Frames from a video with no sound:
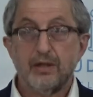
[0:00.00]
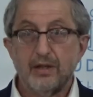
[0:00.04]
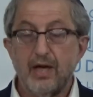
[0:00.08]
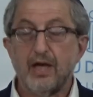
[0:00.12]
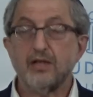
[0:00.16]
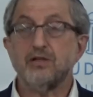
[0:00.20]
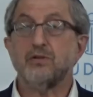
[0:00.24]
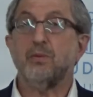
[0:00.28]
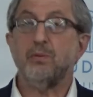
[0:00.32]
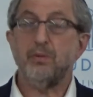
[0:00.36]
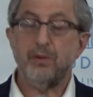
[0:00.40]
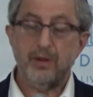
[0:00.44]

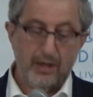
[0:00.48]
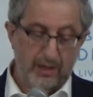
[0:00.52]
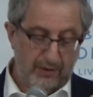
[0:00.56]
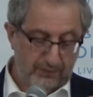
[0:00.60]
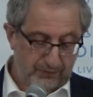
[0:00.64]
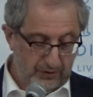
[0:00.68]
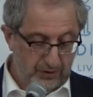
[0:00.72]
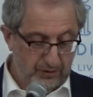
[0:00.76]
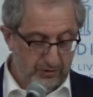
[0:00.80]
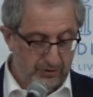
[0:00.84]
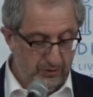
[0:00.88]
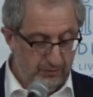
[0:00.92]
That's what we
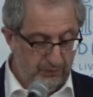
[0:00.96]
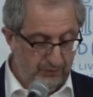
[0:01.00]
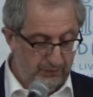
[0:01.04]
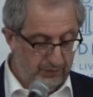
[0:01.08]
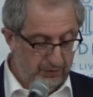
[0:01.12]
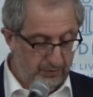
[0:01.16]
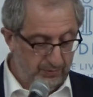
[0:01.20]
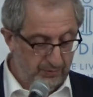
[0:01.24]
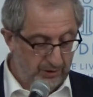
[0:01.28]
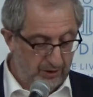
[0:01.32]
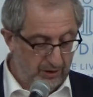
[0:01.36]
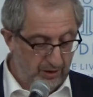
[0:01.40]
have to do
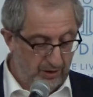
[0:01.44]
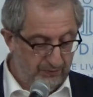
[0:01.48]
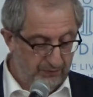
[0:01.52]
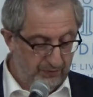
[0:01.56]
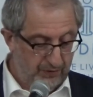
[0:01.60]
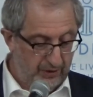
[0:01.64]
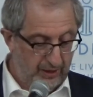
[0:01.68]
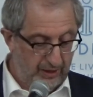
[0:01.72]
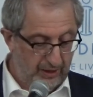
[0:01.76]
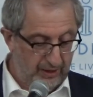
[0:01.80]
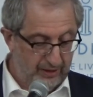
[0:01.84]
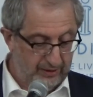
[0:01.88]
for the
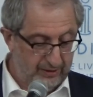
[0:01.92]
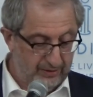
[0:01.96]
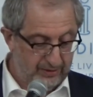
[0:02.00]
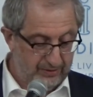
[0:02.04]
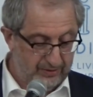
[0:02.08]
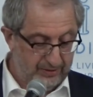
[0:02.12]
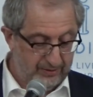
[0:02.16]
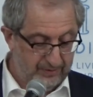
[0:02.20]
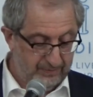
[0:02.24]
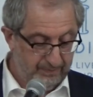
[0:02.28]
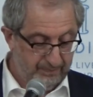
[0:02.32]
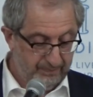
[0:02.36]
recovered
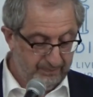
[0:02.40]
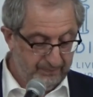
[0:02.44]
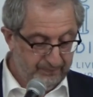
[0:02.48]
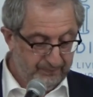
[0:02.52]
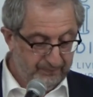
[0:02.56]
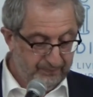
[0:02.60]
addicts.